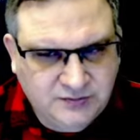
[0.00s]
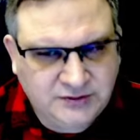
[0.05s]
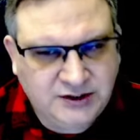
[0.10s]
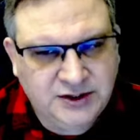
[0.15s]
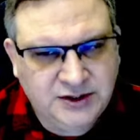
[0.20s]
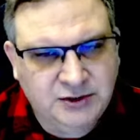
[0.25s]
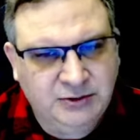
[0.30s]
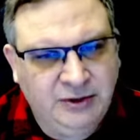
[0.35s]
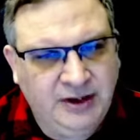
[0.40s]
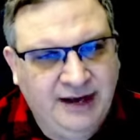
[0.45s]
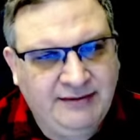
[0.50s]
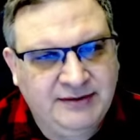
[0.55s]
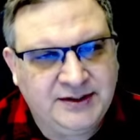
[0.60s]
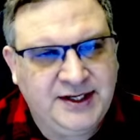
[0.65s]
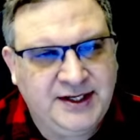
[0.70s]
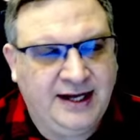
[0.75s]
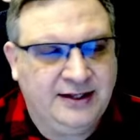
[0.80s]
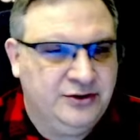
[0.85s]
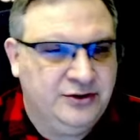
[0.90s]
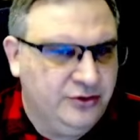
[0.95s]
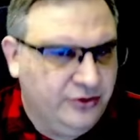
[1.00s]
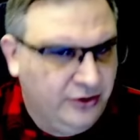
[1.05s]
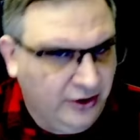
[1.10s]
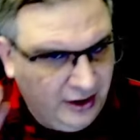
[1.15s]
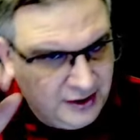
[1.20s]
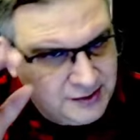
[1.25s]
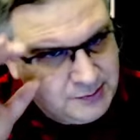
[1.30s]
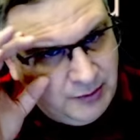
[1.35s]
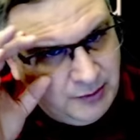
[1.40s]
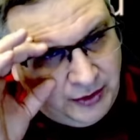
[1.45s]
So we'll have a tattoo
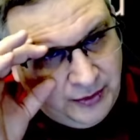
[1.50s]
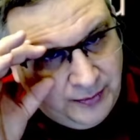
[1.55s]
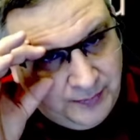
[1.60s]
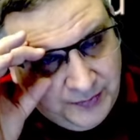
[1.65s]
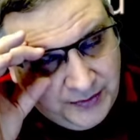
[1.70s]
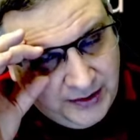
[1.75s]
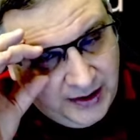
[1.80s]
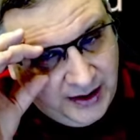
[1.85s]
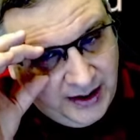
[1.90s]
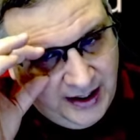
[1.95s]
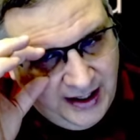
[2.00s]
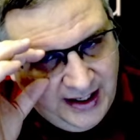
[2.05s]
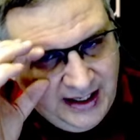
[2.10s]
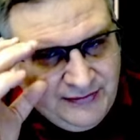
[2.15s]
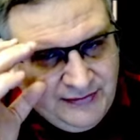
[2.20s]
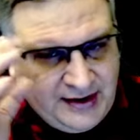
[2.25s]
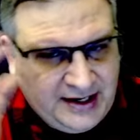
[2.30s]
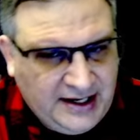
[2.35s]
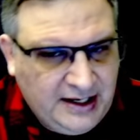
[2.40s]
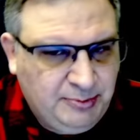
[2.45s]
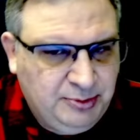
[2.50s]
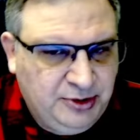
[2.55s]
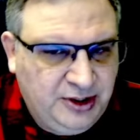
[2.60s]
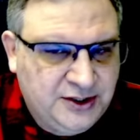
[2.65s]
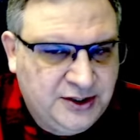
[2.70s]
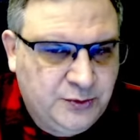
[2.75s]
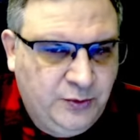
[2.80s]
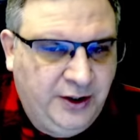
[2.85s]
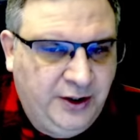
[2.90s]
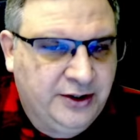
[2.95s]
crossbow. And if I get a
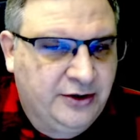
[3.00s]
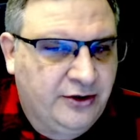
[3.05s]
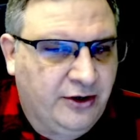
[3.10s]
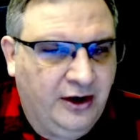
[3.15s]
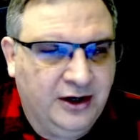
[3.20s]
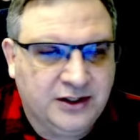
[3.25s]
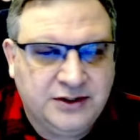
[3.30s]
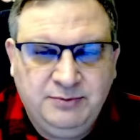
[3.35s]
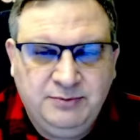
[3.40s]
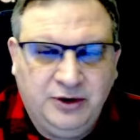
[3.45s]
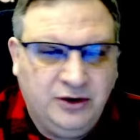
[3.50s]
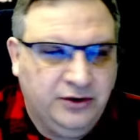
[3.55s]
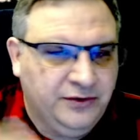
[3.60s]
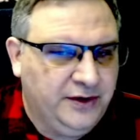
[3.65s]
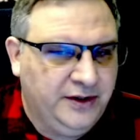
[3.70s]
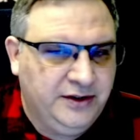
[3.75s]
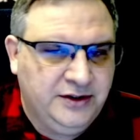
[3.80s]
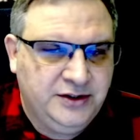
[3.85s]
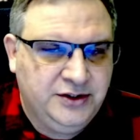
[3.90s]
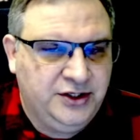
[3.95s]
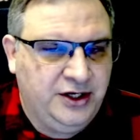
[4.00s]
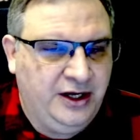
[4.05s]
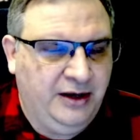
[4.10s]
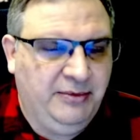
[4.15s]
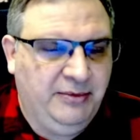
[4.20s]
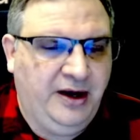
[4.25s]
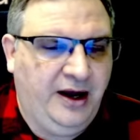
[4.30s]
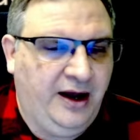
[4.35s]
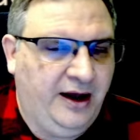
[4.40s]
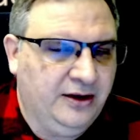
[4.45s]
+1 crossbow, then the GM
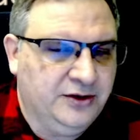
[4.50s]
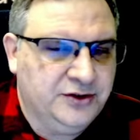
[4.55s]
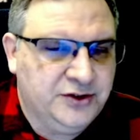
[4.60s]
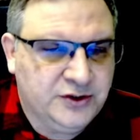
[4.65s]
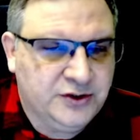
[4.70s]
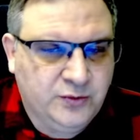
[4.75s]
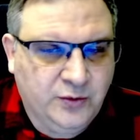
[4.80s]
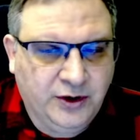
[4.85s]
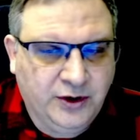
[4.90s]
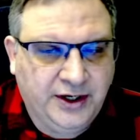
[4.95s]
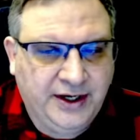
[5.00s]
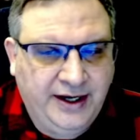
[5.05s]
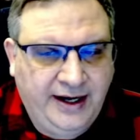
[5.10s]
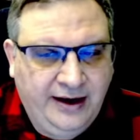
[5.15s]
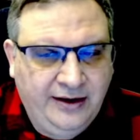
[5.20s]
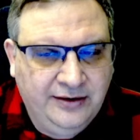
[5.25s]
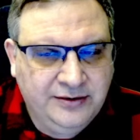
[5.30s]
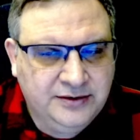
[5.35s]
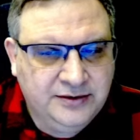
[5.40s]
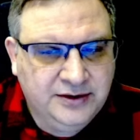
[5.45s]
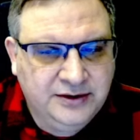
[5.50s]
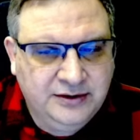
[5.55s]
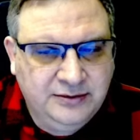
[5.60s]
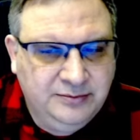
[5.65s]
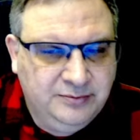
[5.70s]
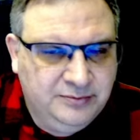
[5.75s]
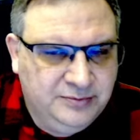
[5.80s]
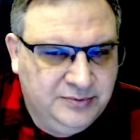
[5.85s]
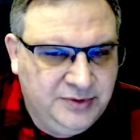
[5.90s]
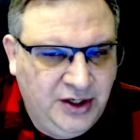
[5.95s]
and I will just work it out and it'll,
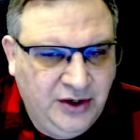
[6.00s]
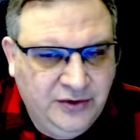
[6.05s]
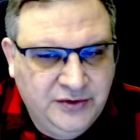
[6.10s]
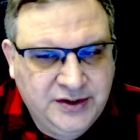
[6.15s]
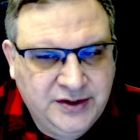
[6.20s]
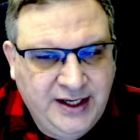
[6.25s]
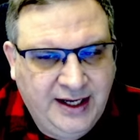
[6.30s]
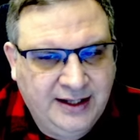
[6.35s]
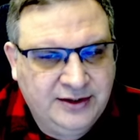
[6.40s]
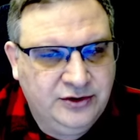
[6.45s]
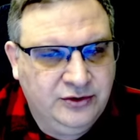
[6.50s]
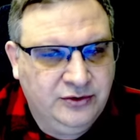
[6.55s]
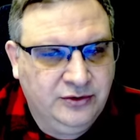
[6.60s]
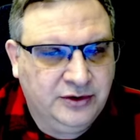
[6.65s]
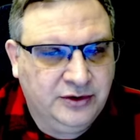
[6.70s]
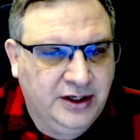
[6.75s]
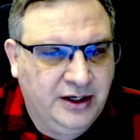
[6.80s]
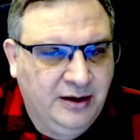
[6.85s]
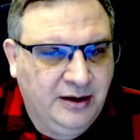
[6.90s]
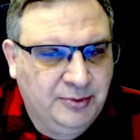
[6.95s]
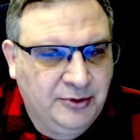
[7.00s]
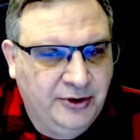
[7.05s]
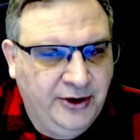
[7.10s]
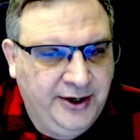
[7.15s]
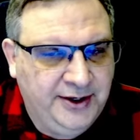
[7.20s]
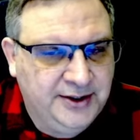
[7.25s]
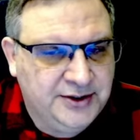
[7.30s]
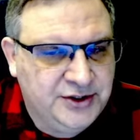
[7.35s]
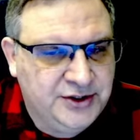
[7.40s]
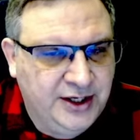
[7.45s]
the tattoo will get
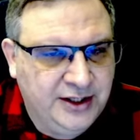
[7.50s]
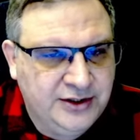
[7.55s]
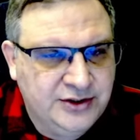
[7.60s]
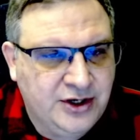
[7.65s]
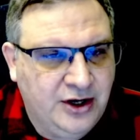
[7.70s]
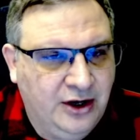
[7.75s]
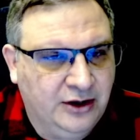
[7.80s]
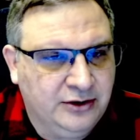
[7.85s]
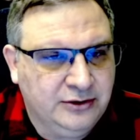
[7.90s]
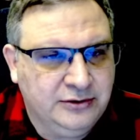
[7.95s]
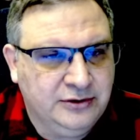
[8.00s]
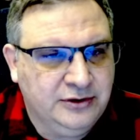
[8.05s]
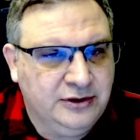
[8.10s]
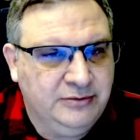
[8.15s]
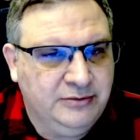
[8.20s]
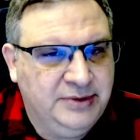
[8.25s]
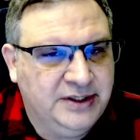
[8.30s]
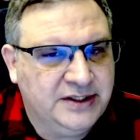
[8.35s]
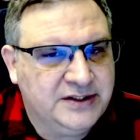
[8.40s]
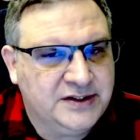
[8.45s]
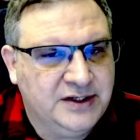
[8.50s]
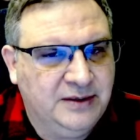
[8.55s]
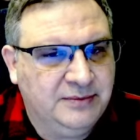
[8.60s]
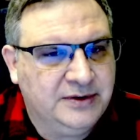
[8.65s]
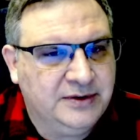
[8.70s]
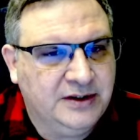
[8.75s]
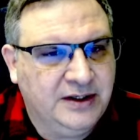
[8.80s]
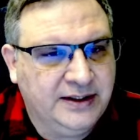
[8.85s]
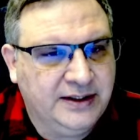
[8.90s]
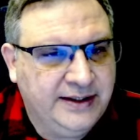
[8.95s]
upgraded, change color a little bit,
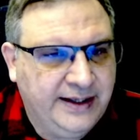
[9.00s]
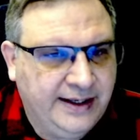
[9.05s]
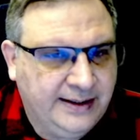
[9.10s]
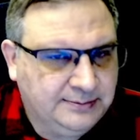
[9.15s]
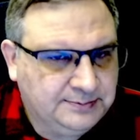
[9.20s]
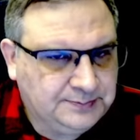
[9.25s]
something like that.